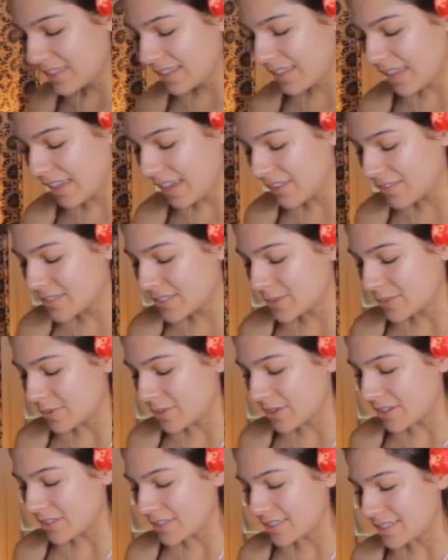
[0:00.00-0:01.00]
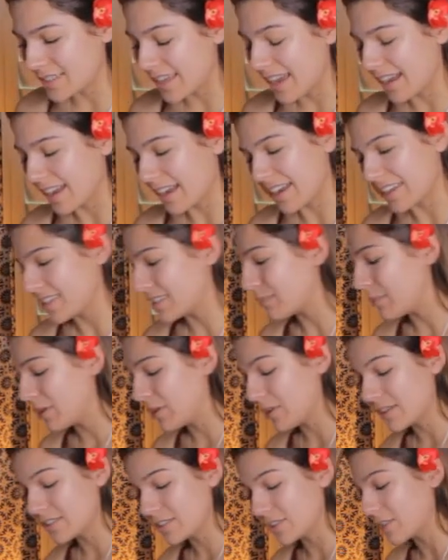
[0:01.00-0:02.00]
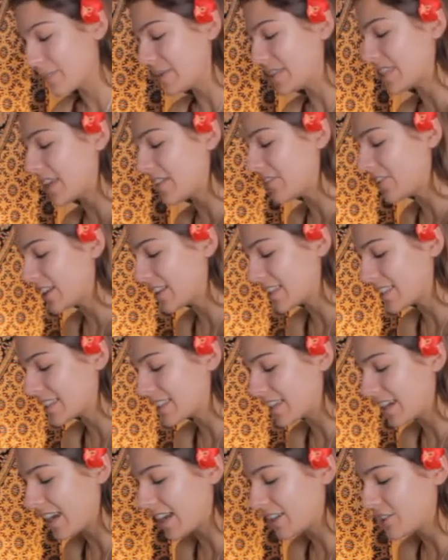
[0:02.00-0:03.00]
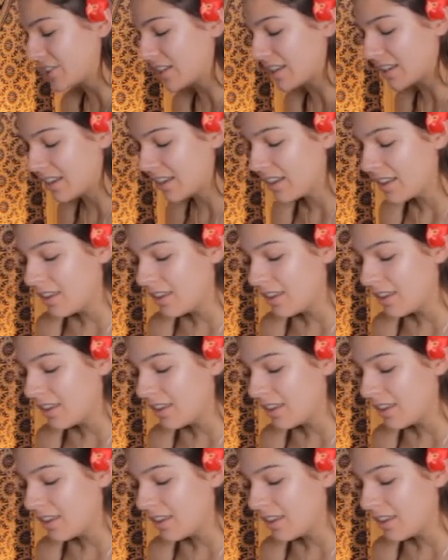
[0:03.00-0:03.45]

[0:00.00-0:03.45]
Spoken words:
King of Swords. Yeah, guys, some of you guys are going to be severing this connection.